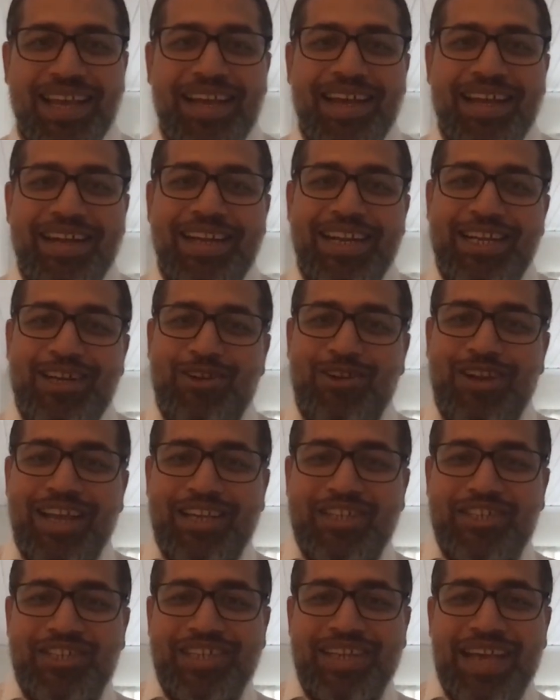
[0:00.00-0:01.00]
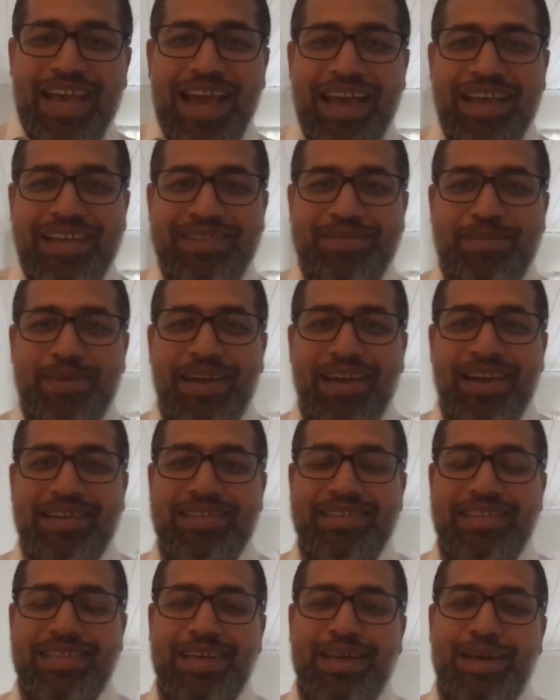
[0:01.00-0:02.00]
data collection
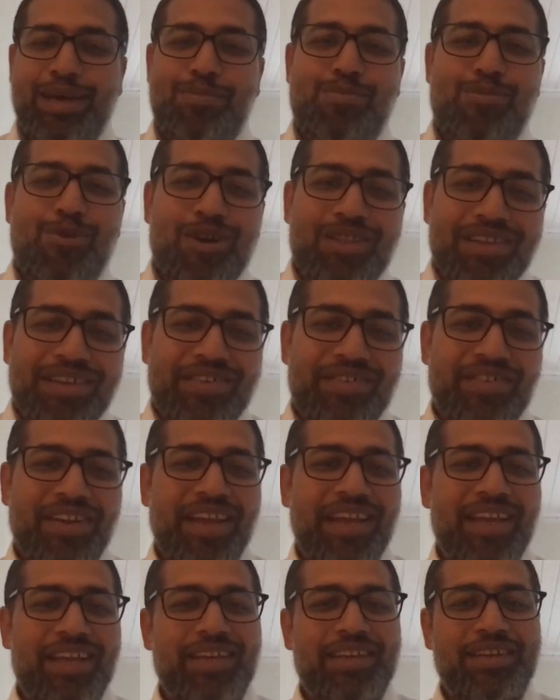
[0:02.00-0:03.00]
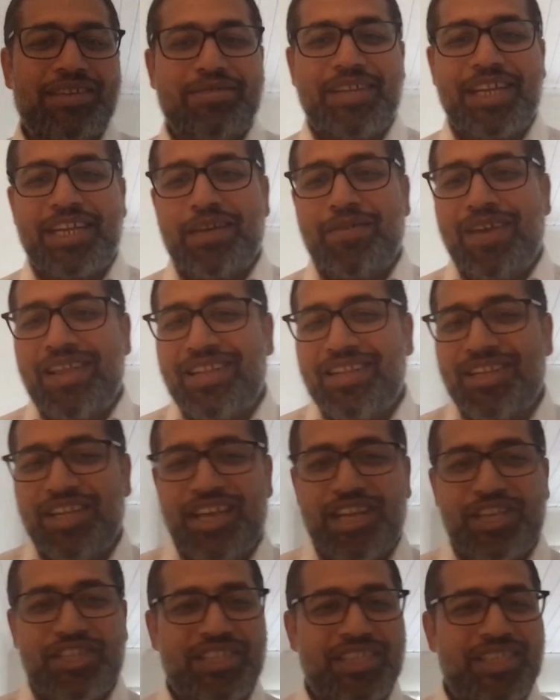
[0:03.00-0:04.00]
aspects, monitoring, data
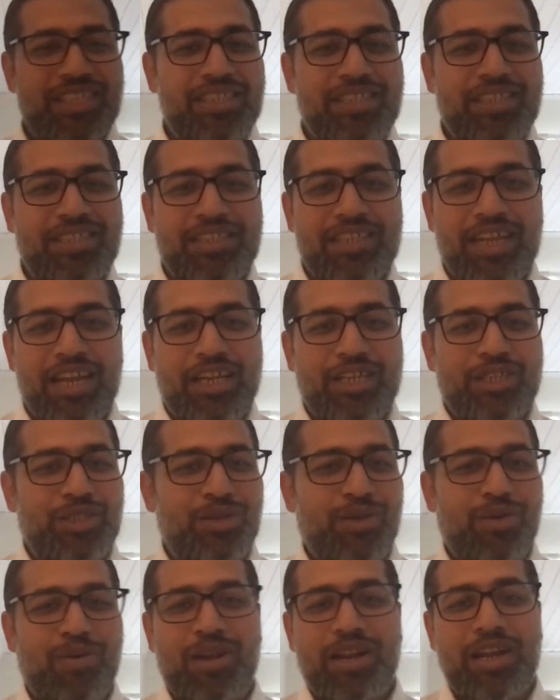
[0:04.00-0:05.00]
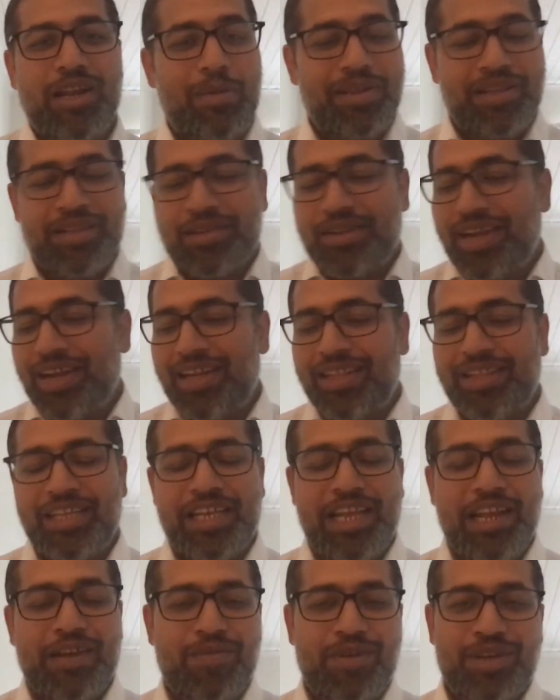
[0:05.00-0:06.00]
validation, and so on. Creating the
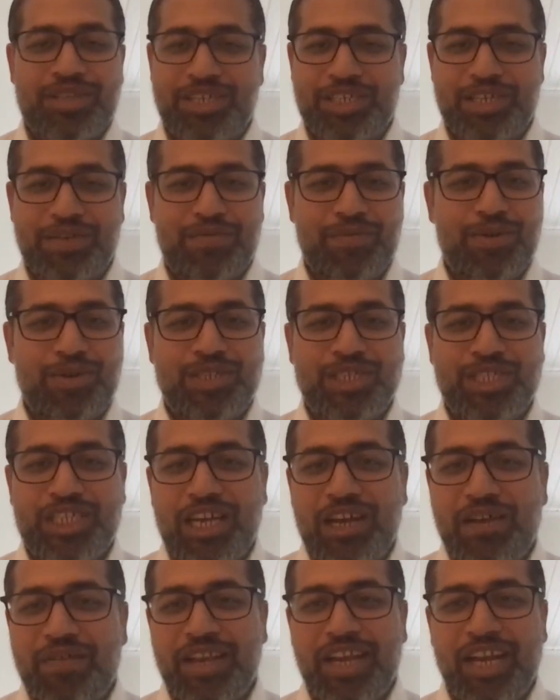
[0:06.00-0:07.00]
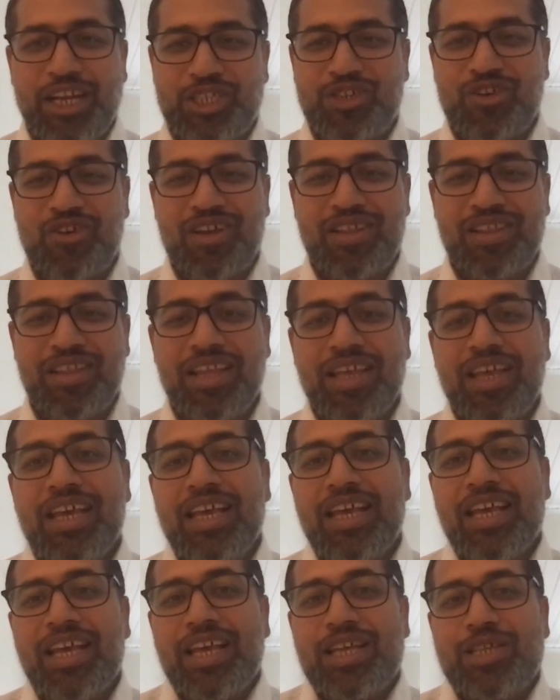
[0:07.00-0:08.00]
infrastructure for serving and so on.
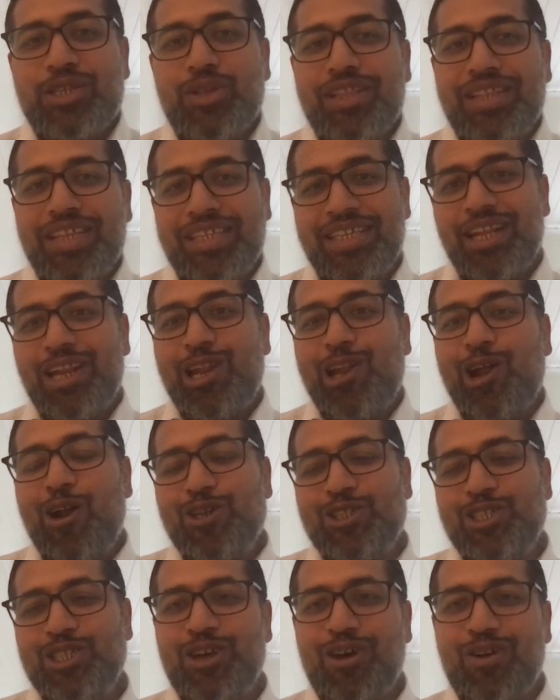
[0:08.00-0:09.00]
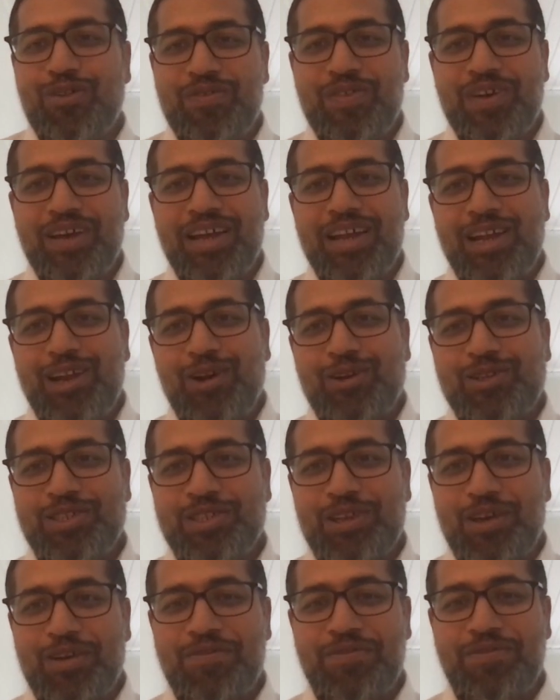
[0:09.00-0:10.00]
So there's a lots
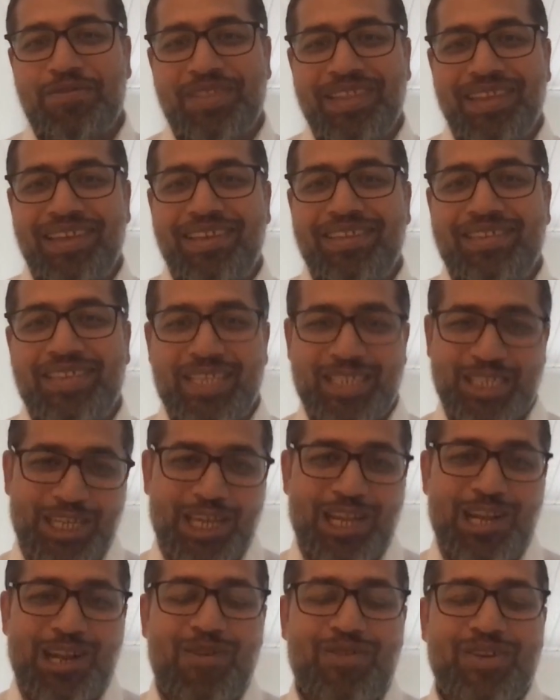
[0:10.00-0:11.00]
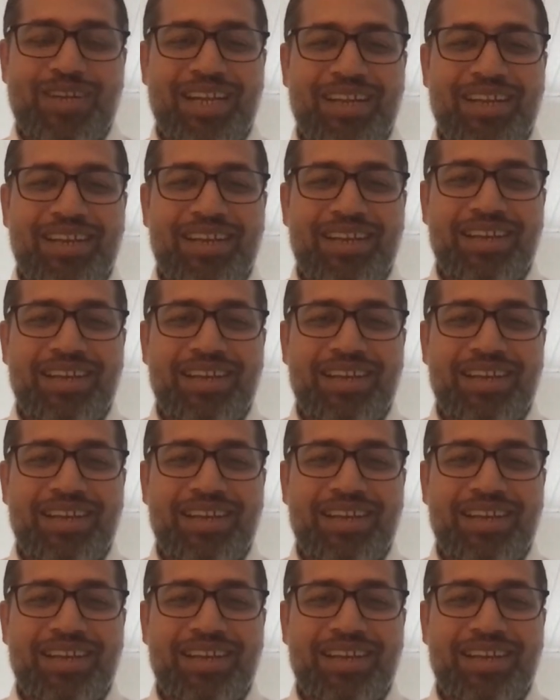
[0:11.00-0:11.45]
of things surrounding